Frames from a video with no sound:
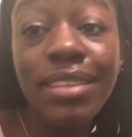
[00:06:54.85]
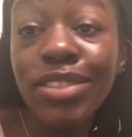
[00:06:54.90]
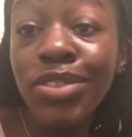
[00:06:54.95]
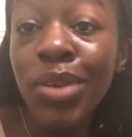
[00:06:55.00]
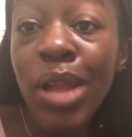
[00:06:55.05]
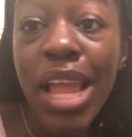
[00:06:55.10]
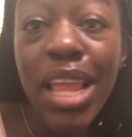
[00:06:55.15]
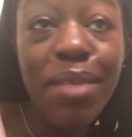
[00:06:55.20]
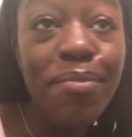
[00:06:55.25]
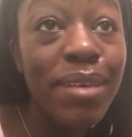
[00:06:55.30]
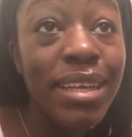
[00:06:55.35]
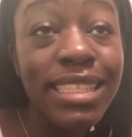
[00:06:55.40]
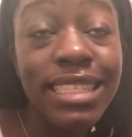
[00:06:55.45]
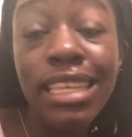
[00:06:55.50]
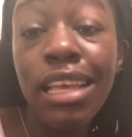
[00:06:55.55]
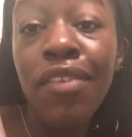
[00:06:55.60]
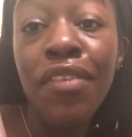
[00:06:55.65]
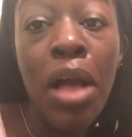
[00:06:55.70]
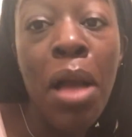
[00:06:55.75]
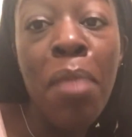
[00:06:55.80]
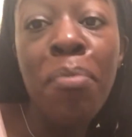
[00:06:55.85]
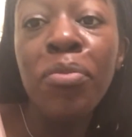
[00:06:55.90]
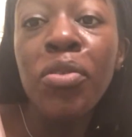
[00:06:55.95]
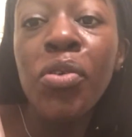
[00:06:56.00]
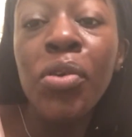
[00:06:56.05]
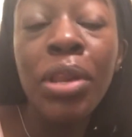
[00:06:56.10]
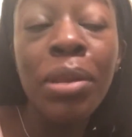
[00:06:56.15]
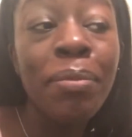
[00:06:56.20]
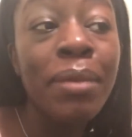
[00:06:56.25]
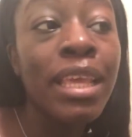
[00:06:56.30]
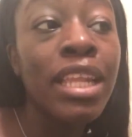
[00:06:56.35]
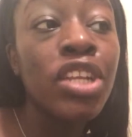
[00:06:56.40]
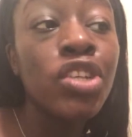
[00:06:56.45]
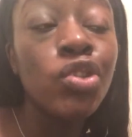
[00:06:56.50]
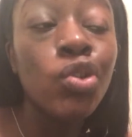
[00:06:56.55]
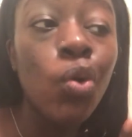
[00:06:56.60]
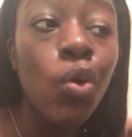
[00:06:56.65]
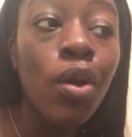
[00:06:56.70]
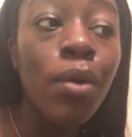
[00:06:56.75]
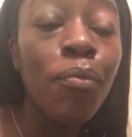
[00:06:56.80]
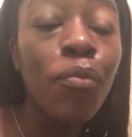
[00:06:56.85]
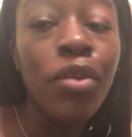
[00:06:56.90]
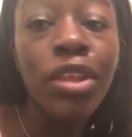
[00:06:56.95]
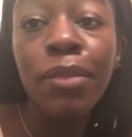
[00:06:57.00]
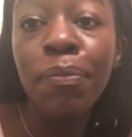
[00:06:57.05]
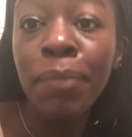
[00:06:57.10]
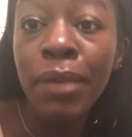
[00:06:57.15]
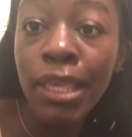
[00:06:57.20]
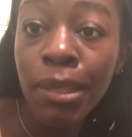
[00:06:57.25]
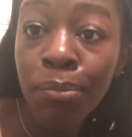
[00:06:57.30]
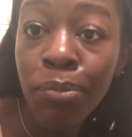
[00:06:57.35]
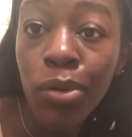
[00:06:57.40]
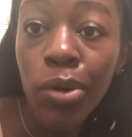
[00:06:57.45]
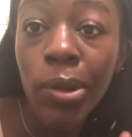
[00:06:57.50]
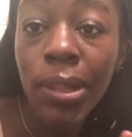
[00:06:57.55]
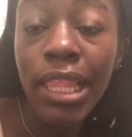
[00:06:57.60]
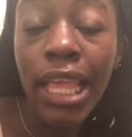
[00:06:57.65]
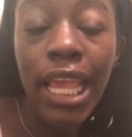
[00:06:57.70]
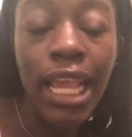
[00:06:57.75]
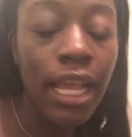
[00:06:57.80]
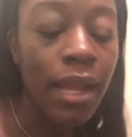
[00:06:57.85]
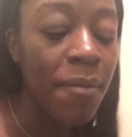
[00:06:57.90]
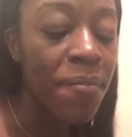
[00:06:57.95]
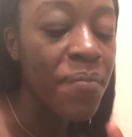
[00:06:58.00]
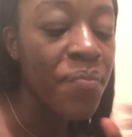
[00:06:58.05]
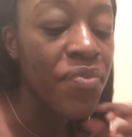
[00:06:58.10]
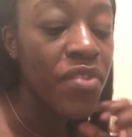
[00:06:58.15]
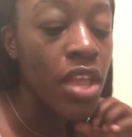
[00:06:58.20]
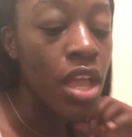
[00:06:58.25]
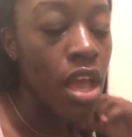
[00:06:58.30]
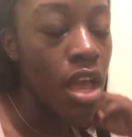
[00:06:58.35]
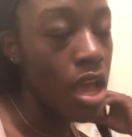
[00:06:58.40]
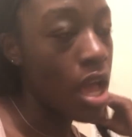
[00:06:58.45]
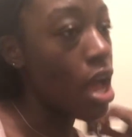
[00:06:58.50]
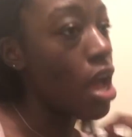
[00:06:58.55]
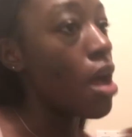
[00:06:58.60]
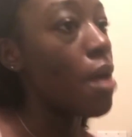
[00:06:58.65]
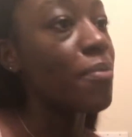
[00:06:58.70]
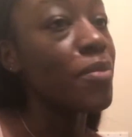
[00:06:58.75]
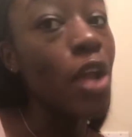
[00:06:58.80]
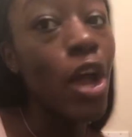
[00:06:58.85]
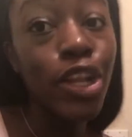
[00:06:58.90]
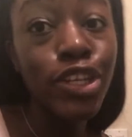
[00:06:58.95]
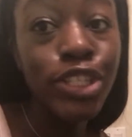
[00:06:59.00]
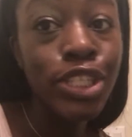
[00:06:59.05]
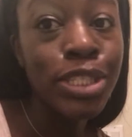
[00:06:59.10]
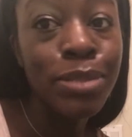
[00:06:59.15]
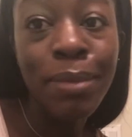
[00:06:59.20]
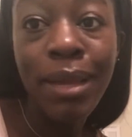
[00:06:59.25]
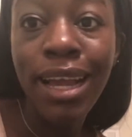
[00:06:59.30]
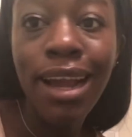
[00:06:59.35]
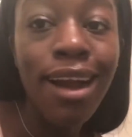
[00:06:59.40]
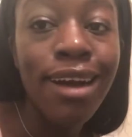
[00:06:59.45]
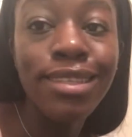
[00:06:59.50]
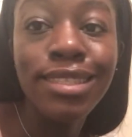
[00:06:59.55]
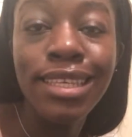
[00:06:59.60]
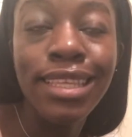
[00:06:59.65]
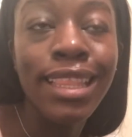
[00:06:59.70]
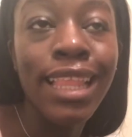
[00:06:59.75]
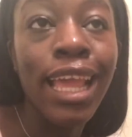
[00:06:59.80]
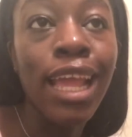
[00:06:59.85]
dragging myself, I'm going to be in a dorm with people, like, not just my cousin.